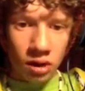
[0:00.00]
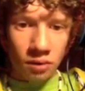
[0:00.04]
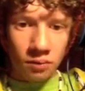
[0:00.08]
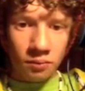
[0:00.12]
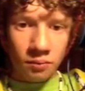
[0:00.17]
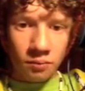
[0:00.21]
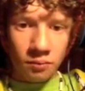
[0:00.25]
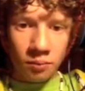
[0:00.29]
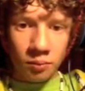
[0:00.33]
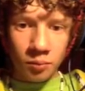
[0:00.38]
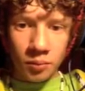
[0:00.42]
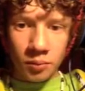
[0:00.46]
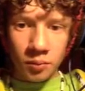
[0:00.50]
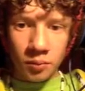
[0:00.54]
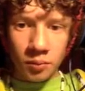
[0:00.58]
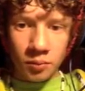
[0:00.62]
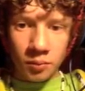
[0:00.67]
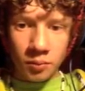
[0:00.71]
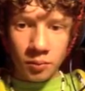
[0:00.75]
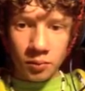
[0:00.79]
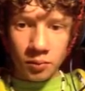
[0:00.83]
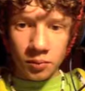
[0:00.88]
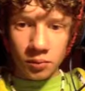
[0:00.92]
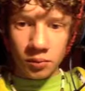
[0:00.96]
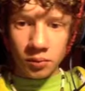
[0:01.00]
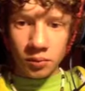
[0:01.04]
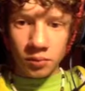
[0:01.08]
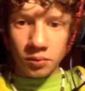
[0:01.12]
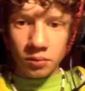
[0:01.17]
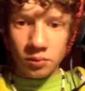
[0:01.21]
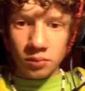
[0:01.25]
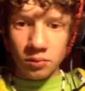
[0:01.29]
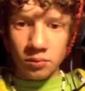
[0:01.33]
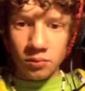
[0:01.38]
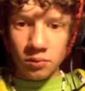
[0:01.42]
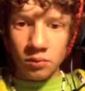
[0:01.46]
Okay. Maybe you saw a
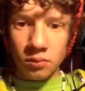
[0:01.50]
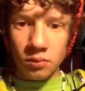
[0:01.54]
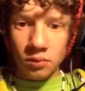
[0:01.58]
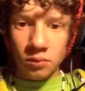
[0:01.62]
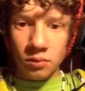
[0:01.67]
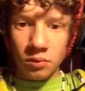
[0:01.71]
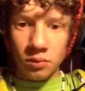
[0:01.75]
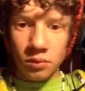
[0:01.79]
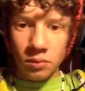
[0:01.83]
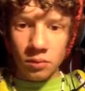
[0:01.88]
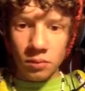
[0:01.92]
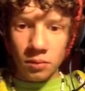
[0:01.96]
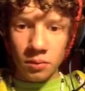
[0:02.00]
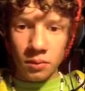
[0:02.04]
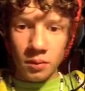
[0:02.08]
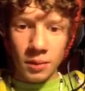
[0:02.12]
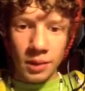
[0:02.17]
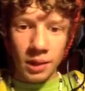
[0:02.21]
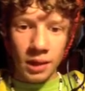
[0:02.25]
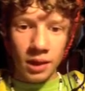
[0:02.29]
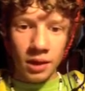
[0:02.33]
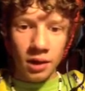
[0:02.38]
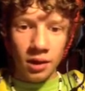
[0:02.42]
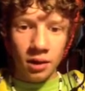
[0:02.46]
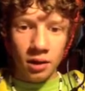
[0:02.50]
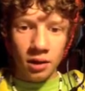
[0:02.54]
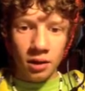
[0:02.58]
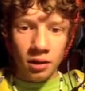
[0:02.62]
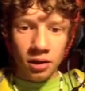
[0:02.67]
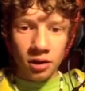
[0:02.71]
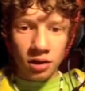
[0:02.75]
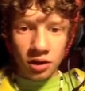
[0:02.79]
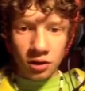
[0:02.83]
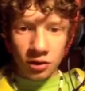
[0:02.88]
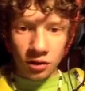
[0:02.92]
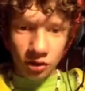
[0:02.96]
little girl.
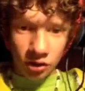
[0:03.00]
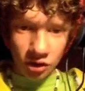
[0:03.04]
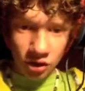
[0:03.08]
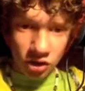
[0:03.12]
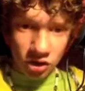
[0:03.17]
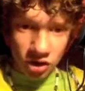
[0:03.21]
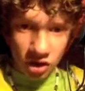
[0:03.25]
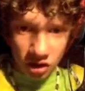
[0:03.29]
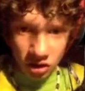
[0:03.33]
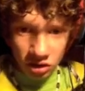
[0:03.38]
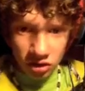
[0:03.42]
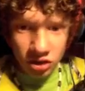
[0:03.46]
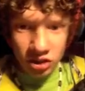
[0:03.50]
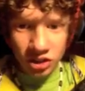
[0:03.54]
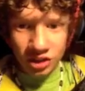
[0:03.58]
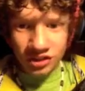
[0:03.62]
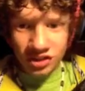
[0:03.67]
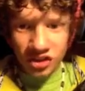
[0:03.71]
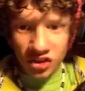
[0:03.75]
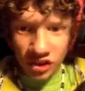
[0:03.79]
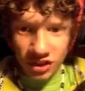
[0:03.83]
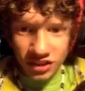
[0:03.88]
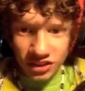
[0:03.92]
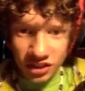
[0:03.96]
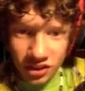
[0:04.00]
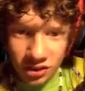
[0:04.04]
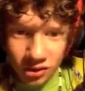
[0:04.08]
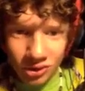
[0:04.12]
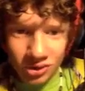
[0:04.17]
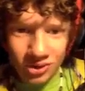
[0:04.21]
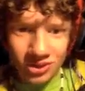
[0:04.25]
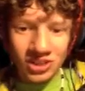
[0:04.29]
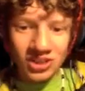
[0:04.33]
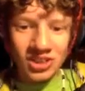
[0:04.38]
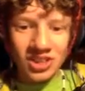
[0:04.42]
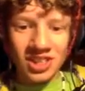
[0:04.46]
Little girls in
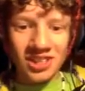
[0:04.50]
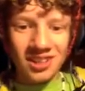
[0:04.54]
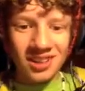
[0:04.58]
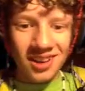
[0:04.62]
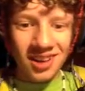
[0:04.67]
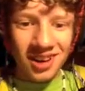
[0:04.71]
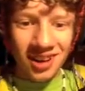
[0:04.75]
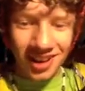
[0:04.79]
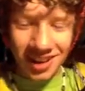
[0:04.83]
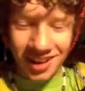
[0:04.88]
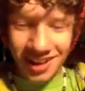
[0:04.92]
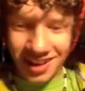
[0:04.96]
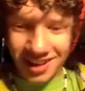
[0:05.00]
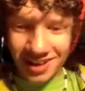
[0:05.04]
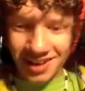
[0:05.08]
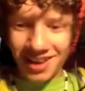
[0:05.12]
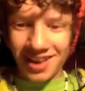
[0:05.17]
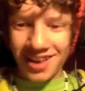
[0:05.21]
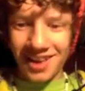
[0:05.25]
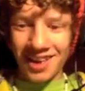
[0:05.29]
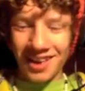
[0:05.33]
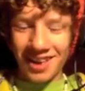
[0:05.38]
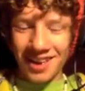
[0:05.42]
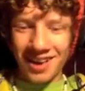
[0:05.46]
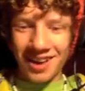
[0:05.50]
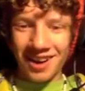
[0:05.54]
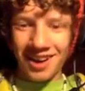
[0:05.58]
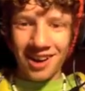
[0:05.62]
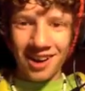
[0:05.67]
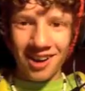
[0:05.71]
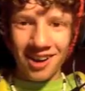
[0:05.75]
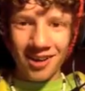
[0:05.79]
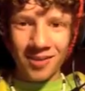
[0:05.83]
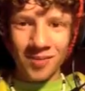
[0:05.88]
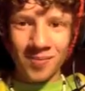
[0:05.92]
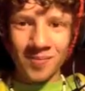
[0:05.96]
tricycles and uh, in a